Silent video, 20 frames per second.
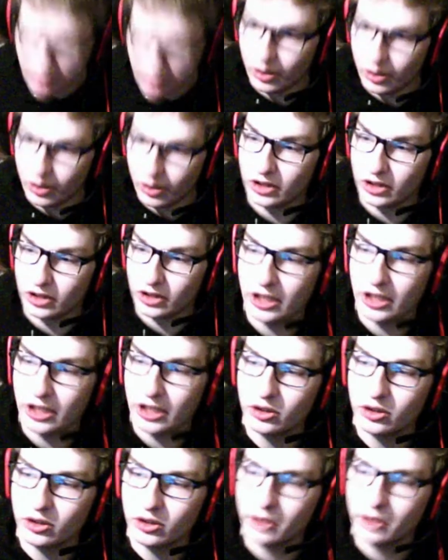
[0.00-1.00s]
trying to do the
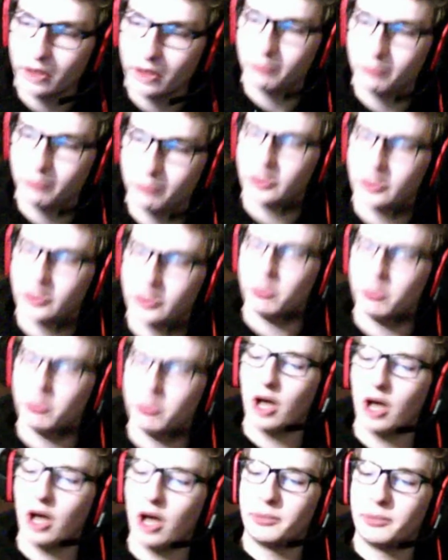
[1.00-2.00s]
Spock
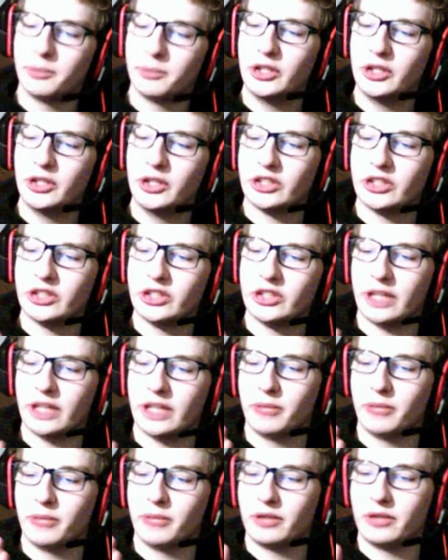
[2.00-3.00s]
peace sign, but
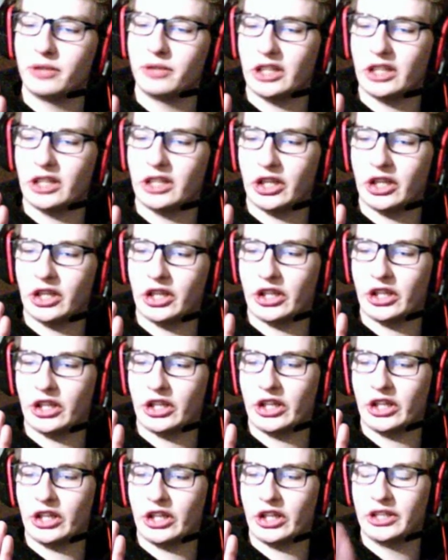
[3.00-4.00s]
nah. I
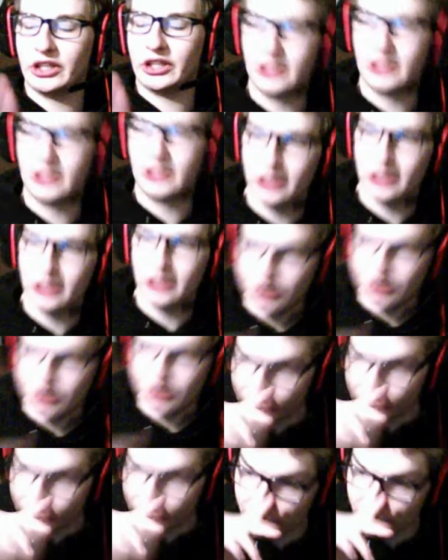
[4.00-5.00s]
was gonna
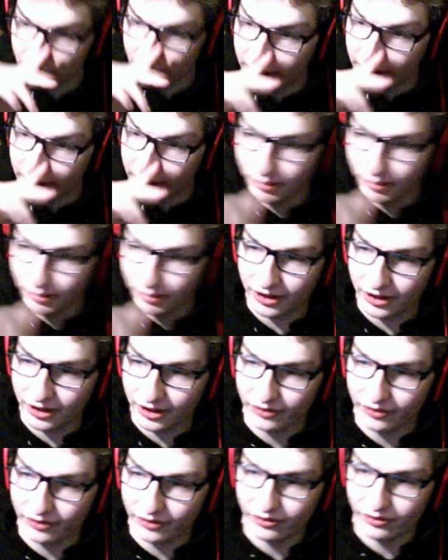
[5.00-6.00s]
tape
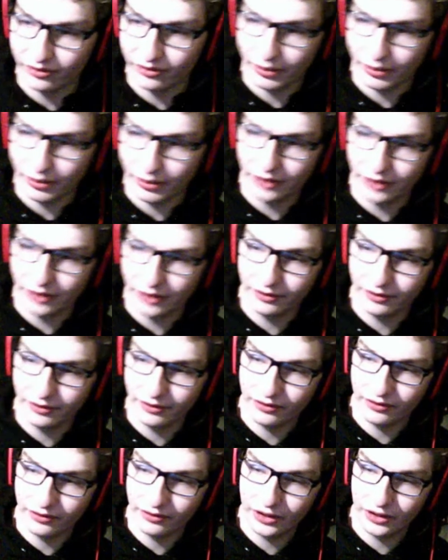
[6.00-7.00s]
my
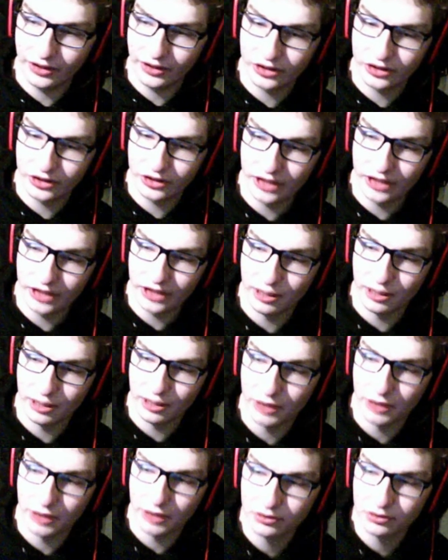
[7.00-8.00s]
fingers together, but
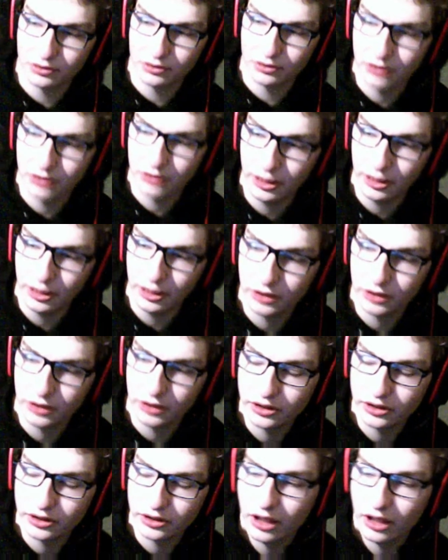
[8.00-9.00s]
anyways,
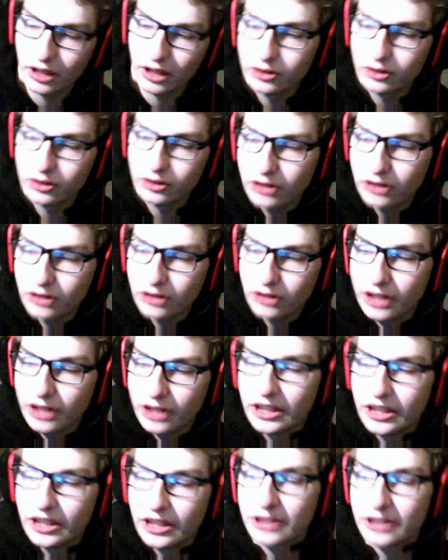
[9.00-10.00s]
I'll talk to you guys
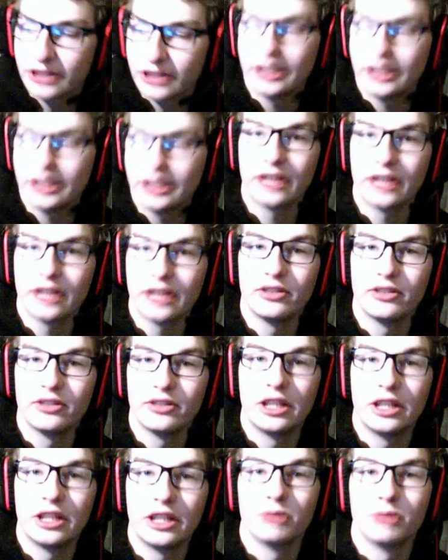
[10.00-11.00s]
in the next video.
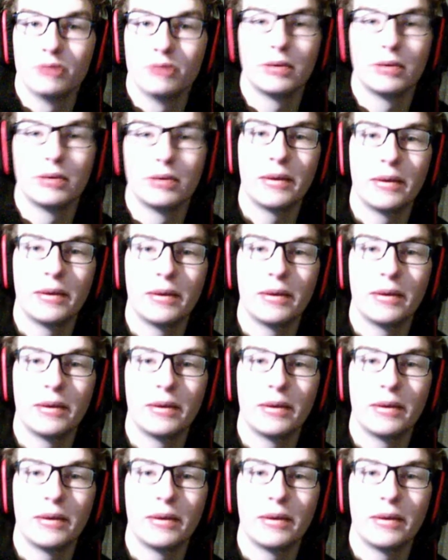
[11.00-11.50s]
Bye bye.